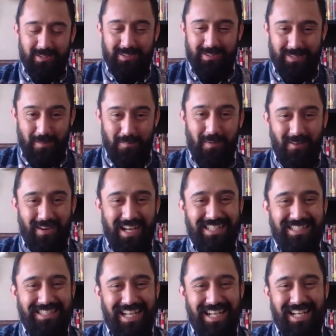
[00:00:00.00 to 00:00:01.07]
duper
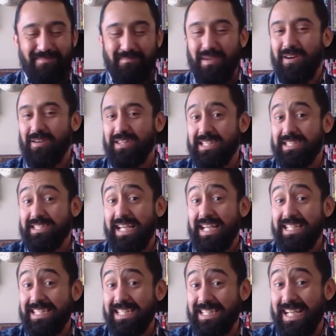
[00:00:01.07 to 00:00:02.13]
excited about this
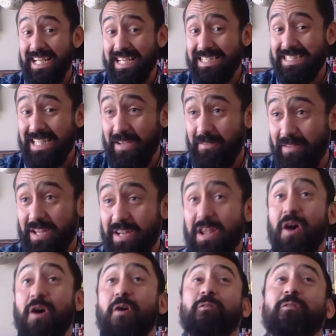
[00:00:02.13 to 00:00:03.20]
1997
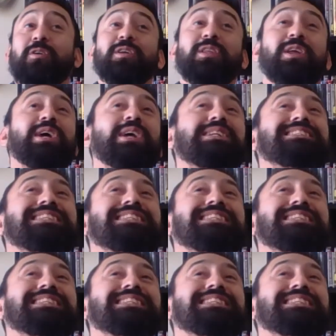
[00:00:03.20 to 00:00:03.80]
release.